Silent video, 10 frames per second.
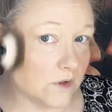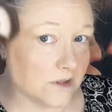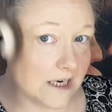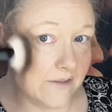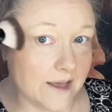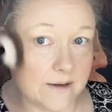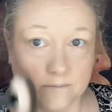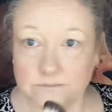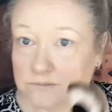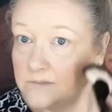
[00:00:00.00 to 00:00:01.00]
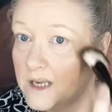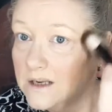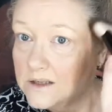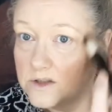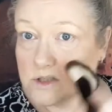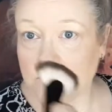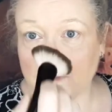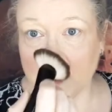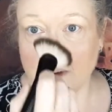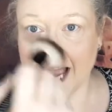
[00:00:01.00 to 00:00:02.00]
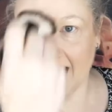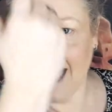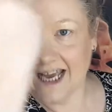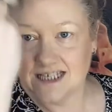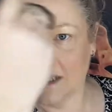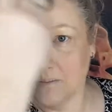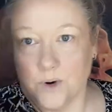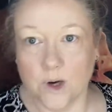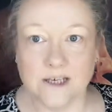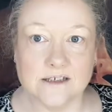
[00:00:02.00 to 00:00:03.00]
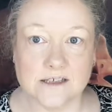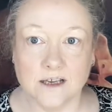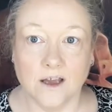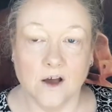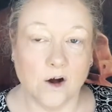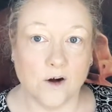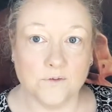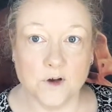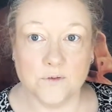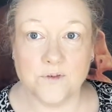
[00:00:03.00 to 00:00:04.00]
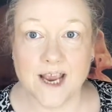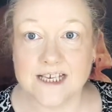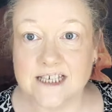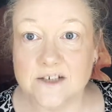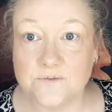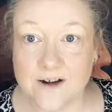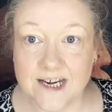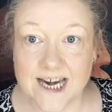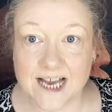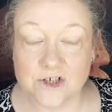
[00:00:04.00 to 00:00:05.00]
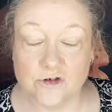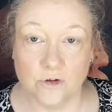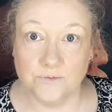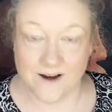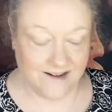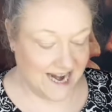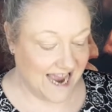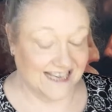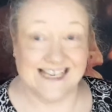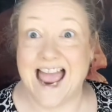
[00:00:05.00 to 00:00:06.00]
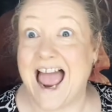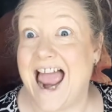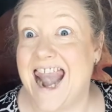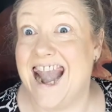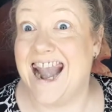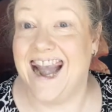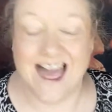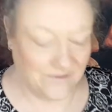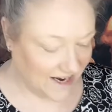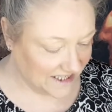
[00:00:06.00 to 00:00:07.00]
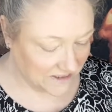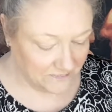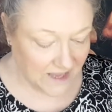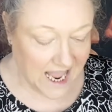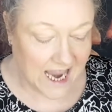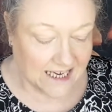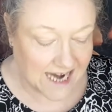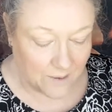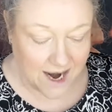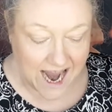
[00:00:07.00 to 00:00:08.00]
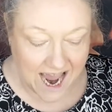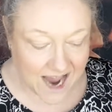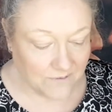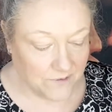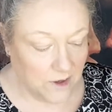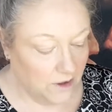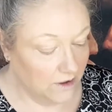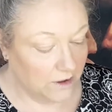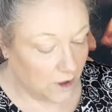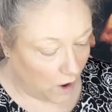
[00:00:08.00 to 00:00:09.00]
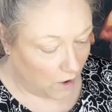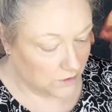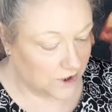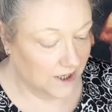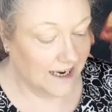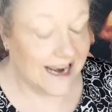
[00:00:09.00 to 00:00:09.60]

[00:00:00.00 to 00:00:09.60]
just like that, just a few highlighted points of your face, and it's very natural, very nice. I love it. Now I haven't got